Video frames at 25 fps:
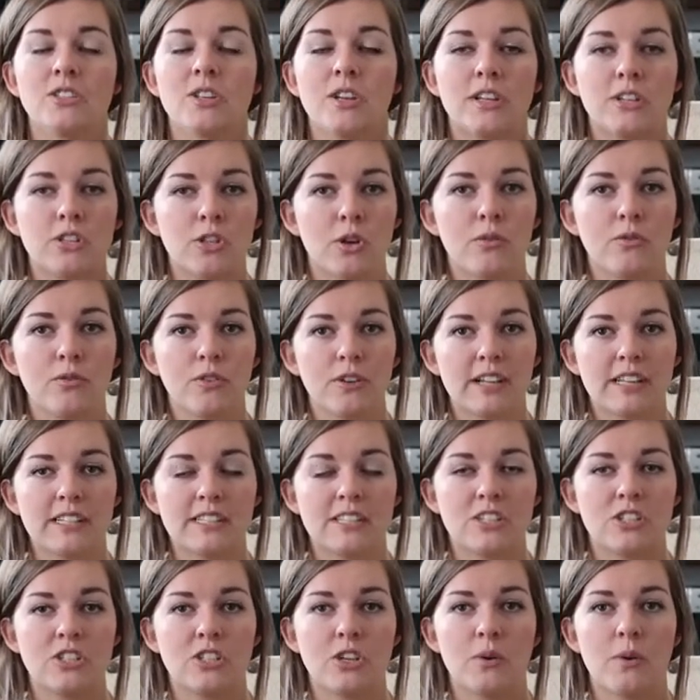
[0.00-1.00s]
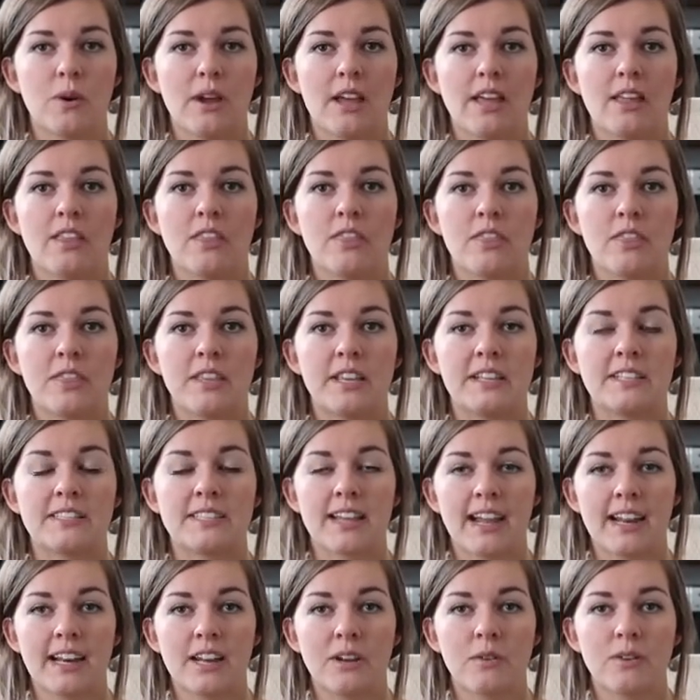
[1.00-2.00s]
so I don't forget to do it. The
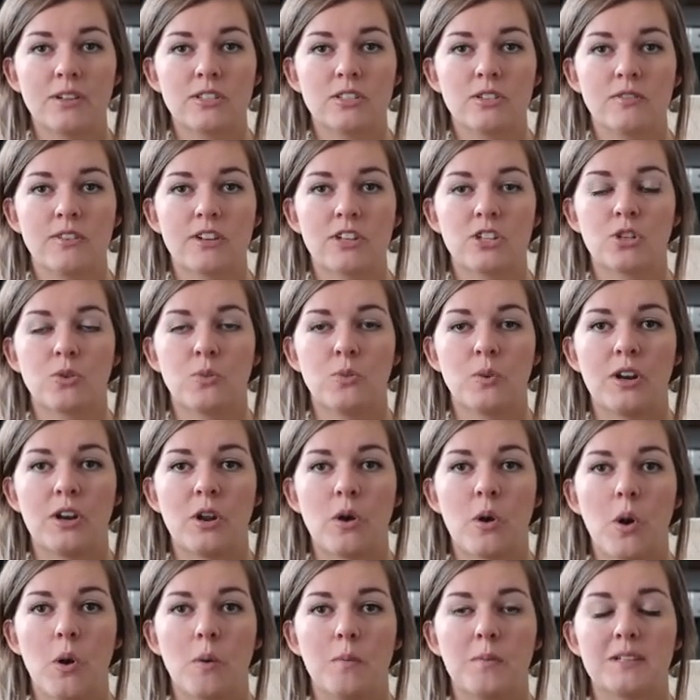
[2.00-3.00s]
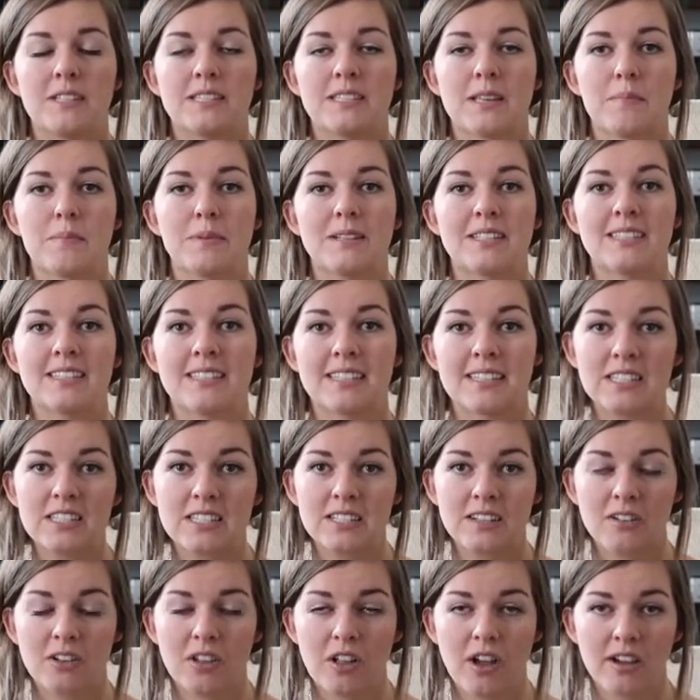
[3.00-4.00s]
dining reservation window opens up at
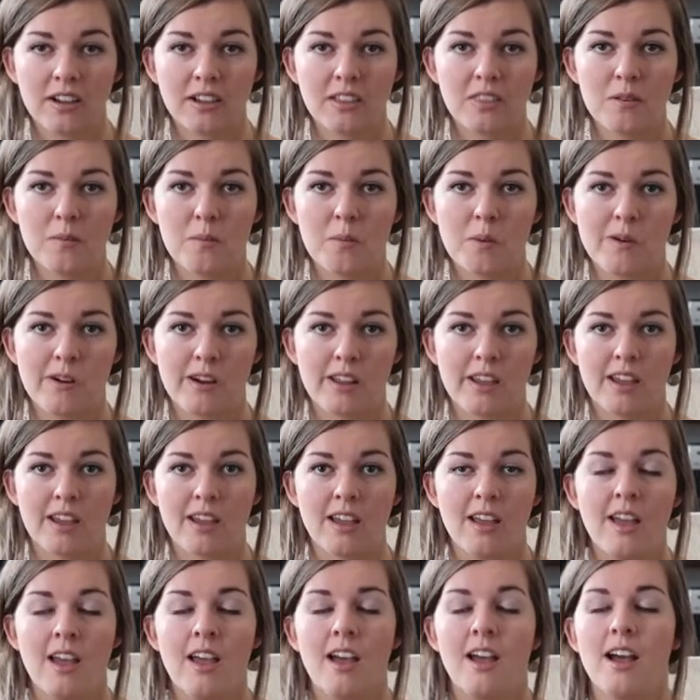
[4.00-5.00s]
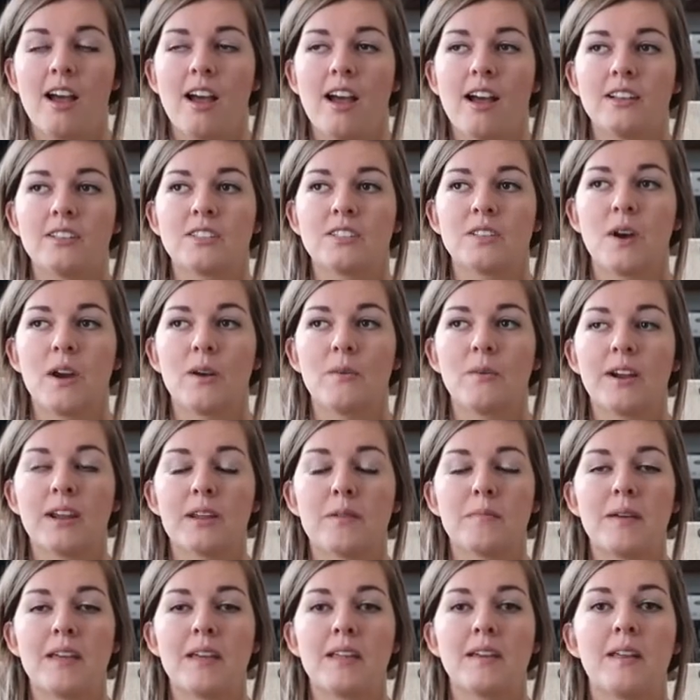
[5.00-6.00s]
6 o'clock in the morning. So I
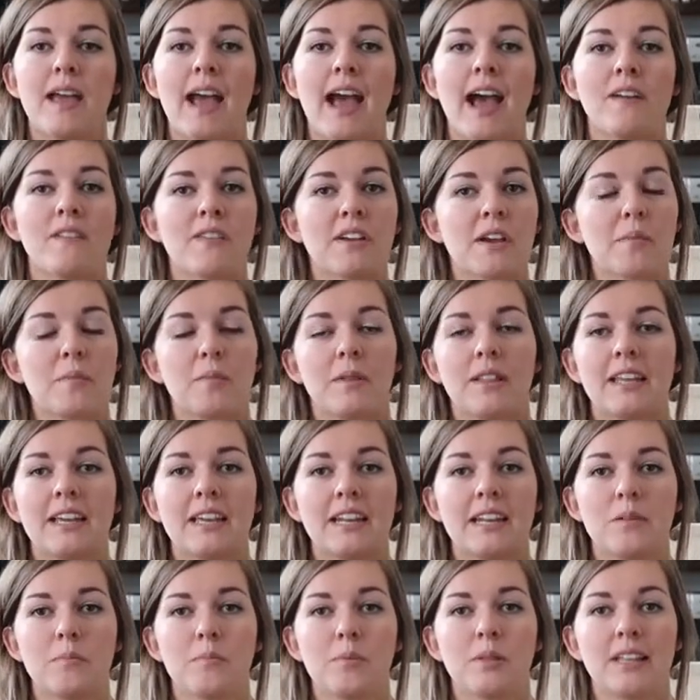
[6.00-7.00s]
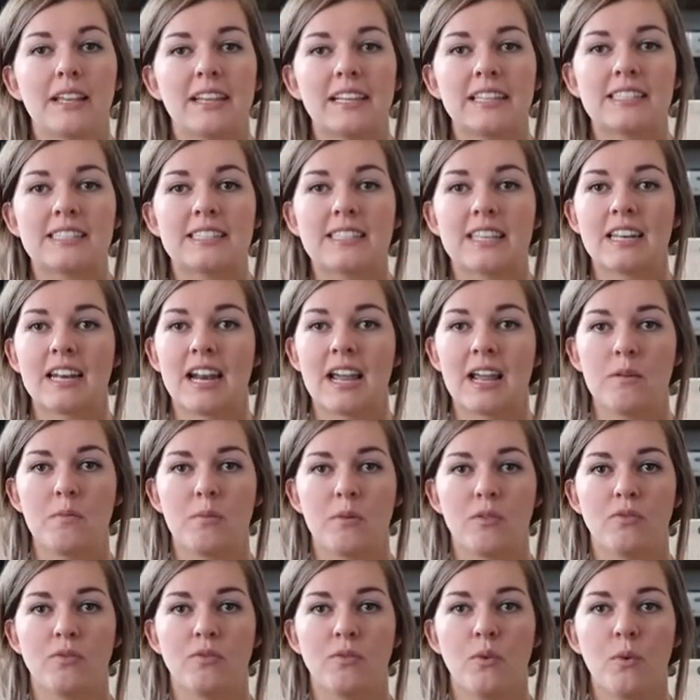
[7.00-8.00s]
recommend having a plan in place the night
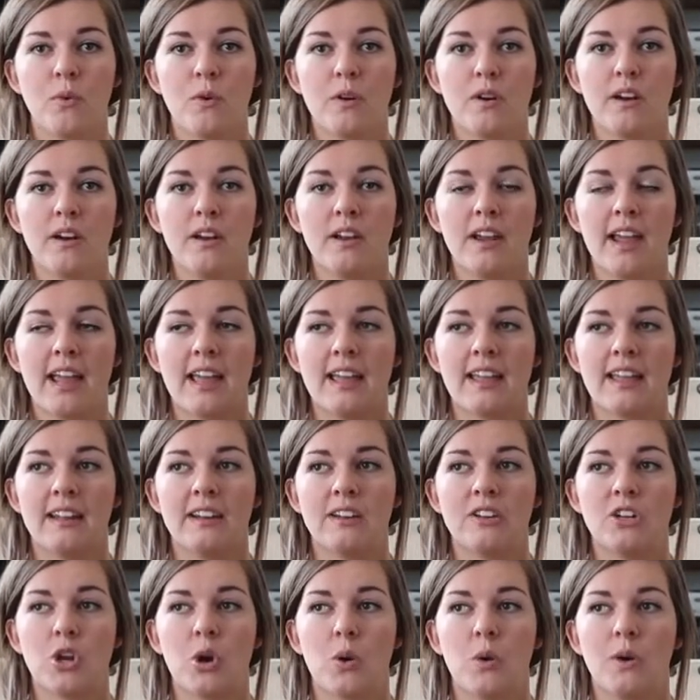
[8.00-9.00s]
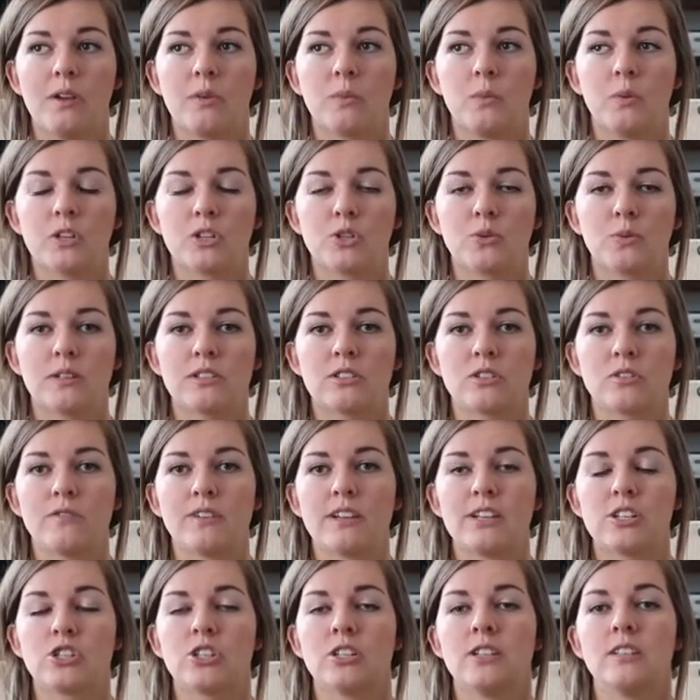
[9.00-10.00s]
before and knowing which
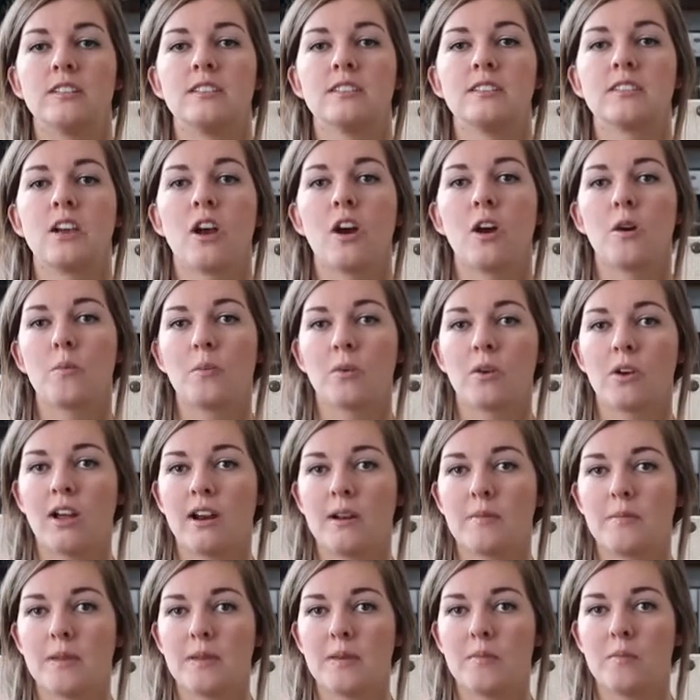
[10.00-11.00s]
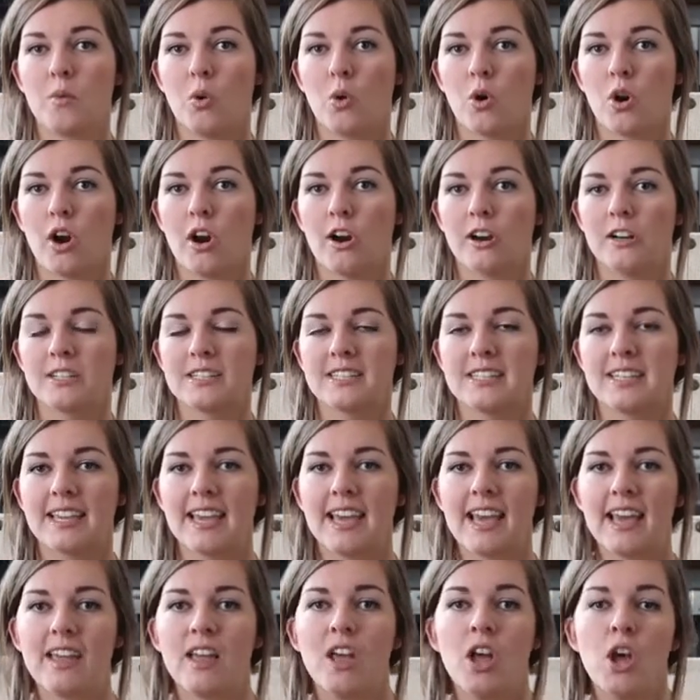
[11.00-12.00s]
reservations are gonna be more hard to
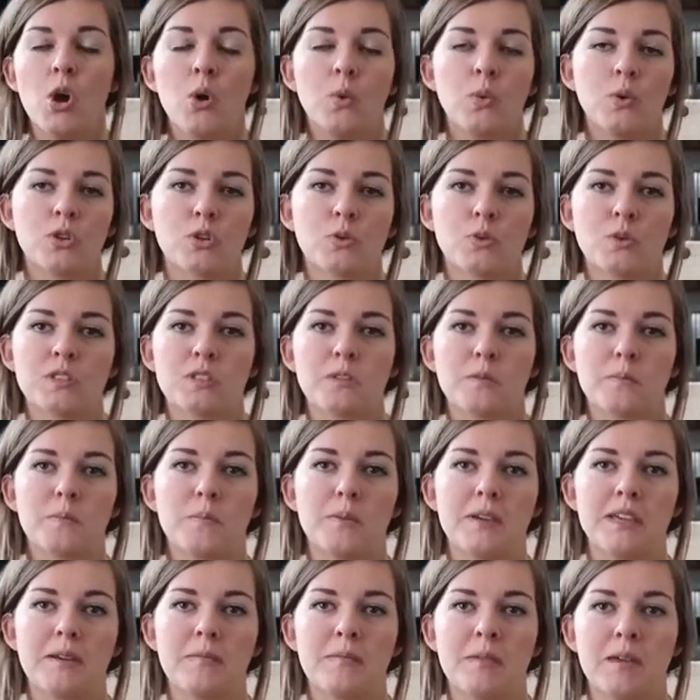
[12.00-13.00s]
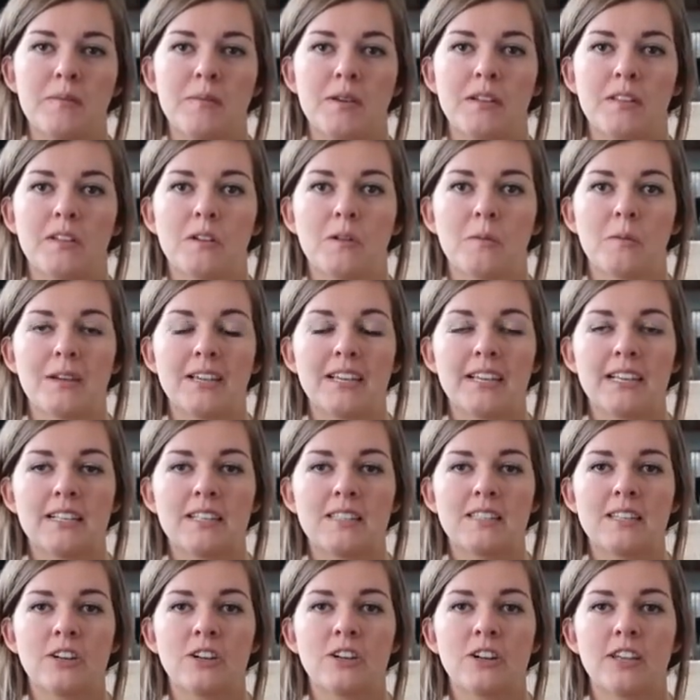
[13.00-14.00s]
get, which ones will be maybe a little bit
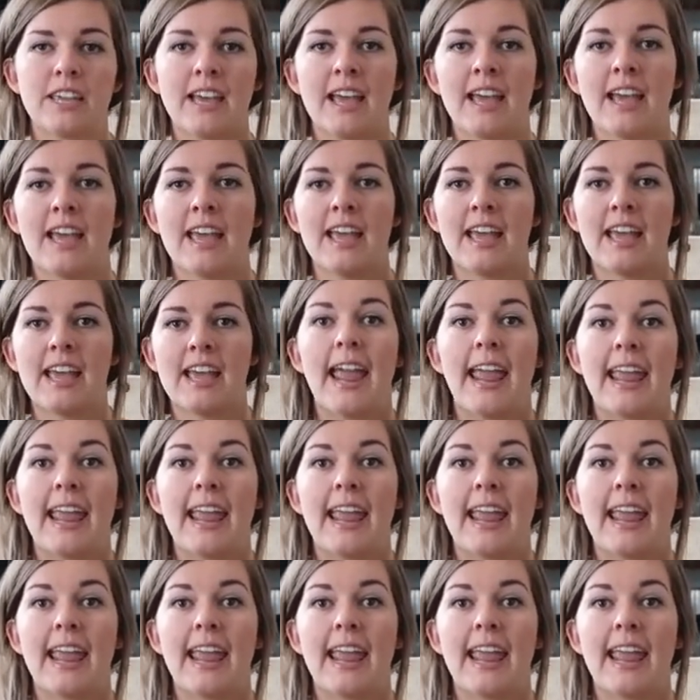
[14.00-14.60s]
easier to get,